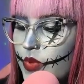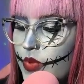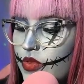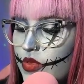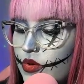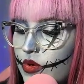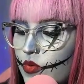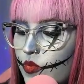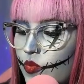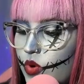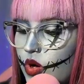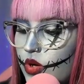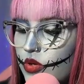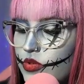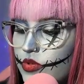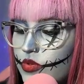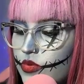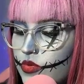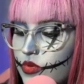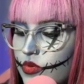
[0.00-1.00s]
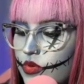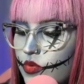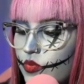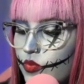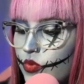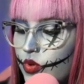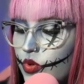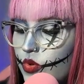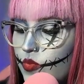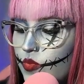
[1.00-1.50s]
mother walked through the
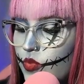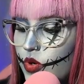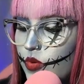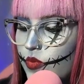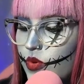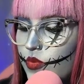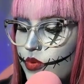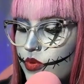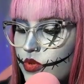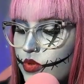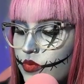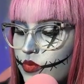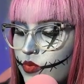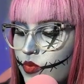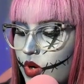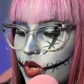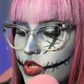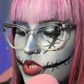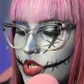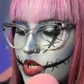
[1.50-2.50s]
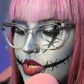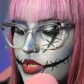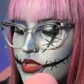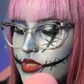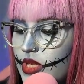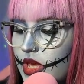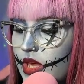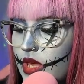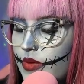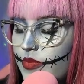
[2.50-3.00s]
room where we were watching a
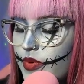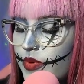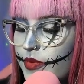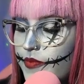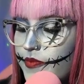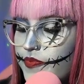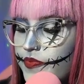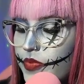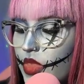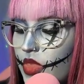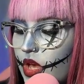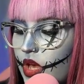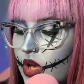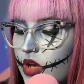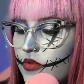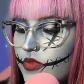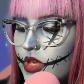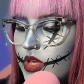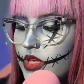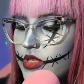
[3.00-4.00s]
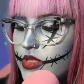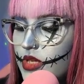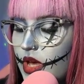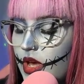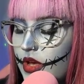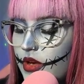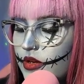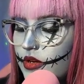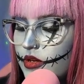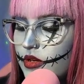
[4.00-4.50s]
tape of the
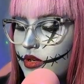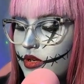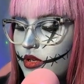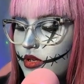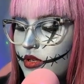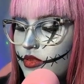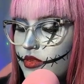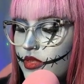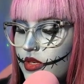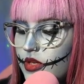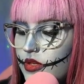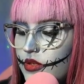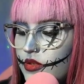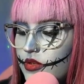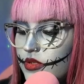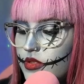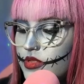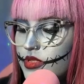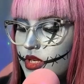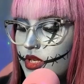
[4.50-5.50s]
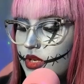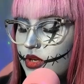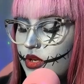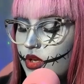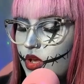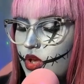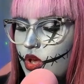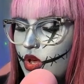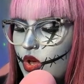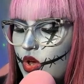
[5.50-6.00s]
entire theater and said,
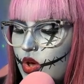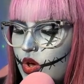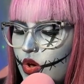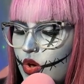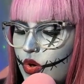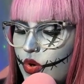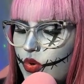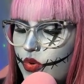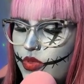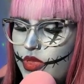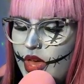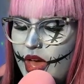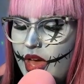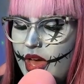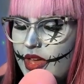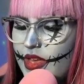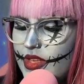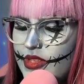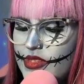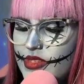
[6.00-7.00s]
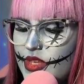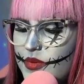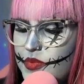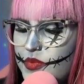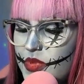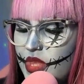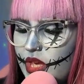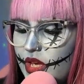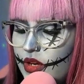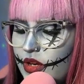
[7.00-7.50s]
"Who the heck is
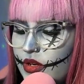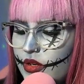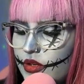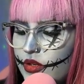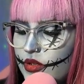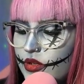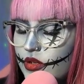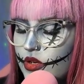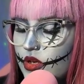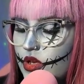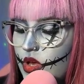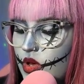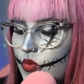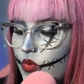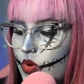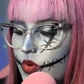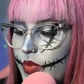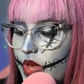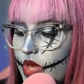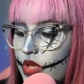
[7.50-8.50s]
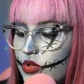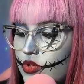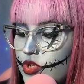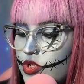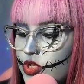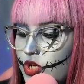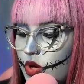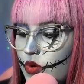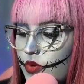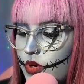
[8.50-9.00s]
up there?" We made her
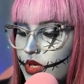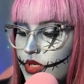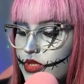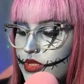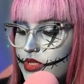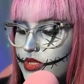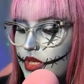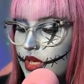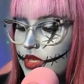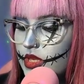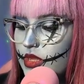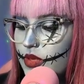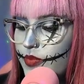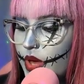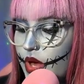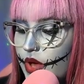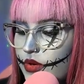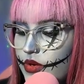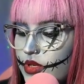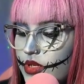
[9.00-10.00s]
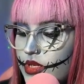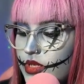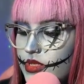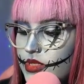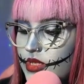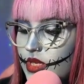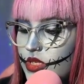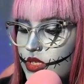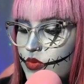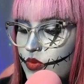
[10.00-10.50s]
show us. In the balcony
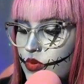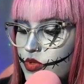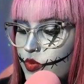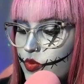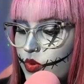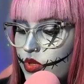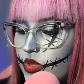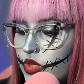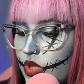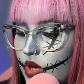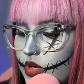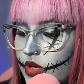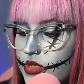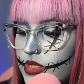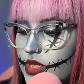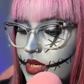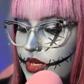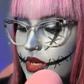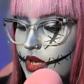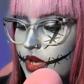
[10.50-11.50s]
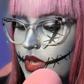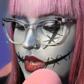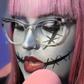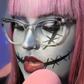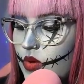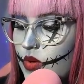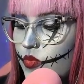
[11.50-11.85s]
seats, which were locked at night